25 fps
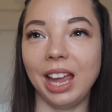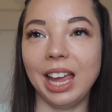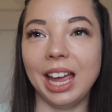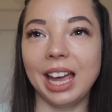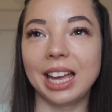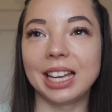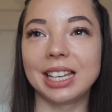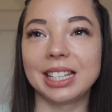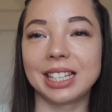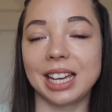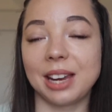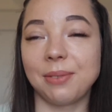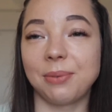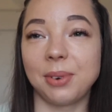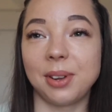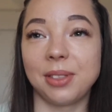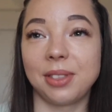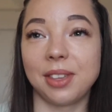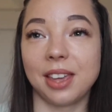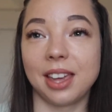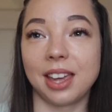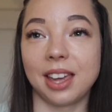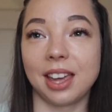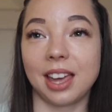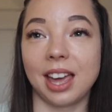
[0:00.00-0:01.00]
and
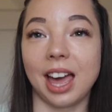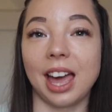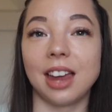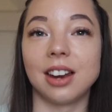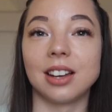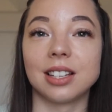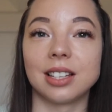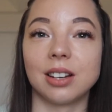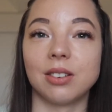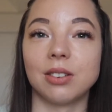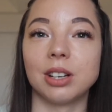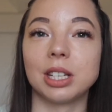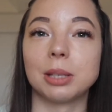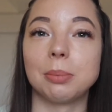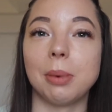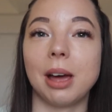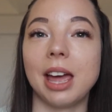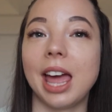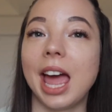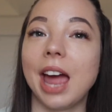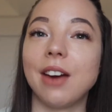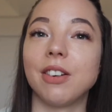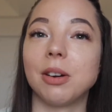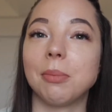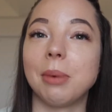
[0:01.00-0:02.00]
everything. And as long as my
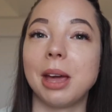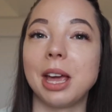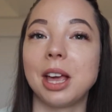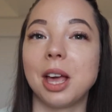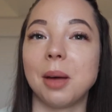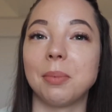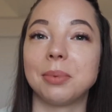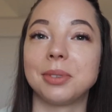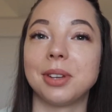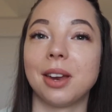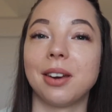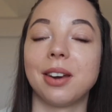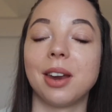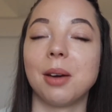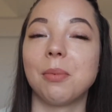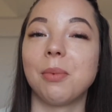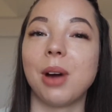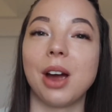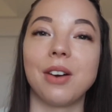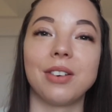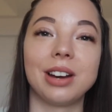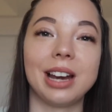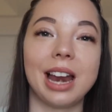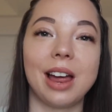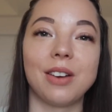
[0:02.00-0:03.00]
hair and makeup's done and I'm
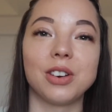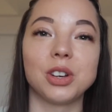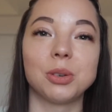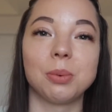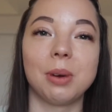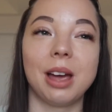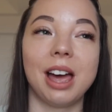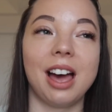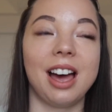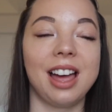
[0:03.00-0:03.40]
wearing loungewear,